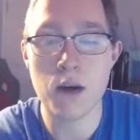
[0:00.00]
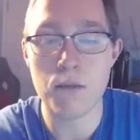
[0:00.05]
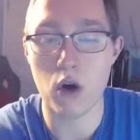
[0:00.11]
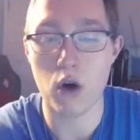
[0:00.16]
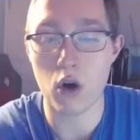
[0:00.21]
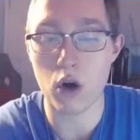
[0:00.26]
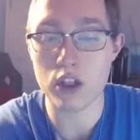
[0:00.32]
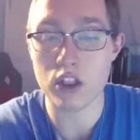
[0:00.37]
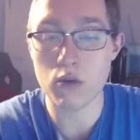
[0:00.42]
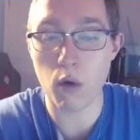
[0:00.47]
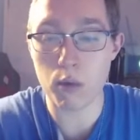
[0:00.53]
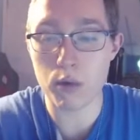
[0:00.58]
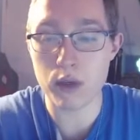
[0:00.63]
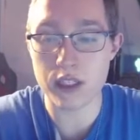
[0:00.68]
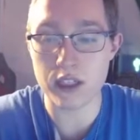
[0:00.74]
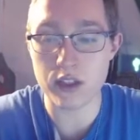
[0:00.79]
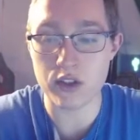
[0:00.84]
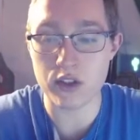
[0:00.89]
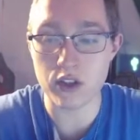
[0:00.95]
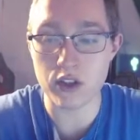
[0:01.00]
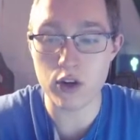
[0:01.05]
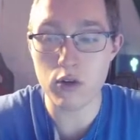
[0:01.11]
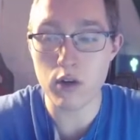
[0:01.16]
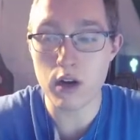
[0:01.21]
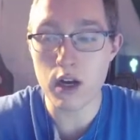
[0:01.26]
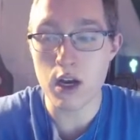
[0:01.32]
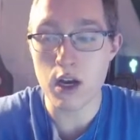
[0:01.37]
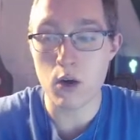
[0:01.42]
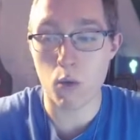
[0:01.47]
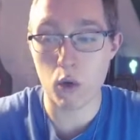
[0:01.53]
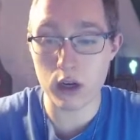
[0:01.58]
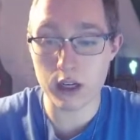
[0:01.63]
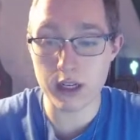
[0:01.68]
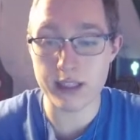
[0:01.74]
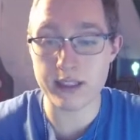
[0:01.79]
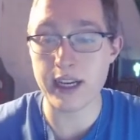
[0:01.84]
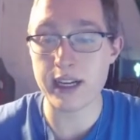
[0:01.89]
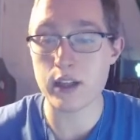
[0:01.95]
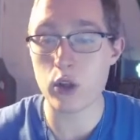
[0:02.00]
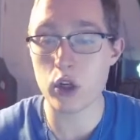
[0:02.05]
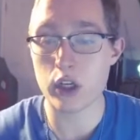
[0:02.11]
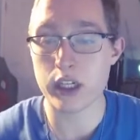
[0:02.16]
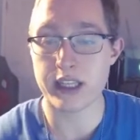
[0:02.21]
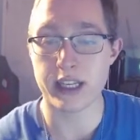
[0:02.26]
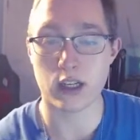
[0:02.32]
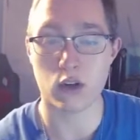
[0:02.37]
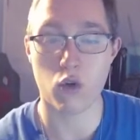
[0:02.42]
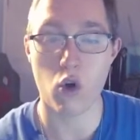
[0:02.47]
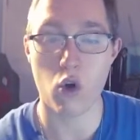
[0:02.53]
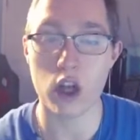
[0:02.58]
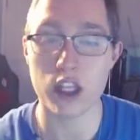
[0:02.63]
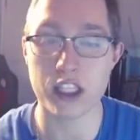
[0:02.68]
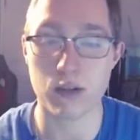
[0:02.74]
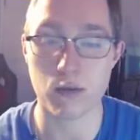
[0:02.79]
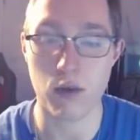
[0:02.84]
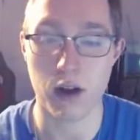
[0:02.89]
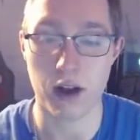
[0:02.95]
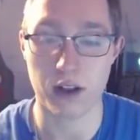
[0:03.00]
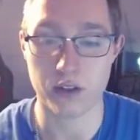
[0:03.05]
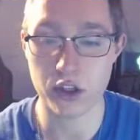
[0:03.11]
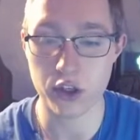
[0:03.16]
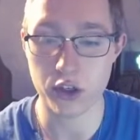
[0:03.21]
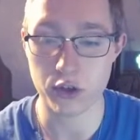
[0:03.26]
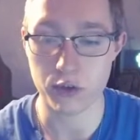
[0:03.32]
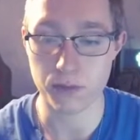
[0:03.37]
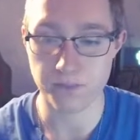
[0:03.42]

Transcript: But also what we're going to do, we're going to take a look at that crossing route too,